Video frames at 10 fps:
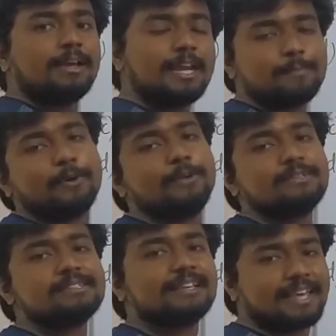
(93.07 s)
It
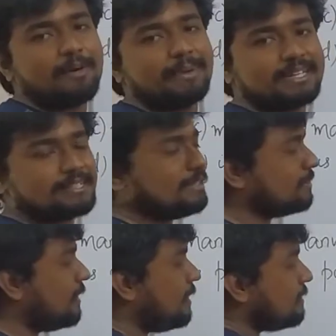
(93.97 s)
produces the gametes,
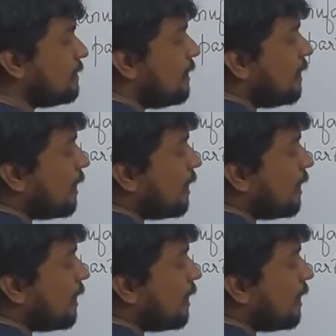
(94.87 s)
that is,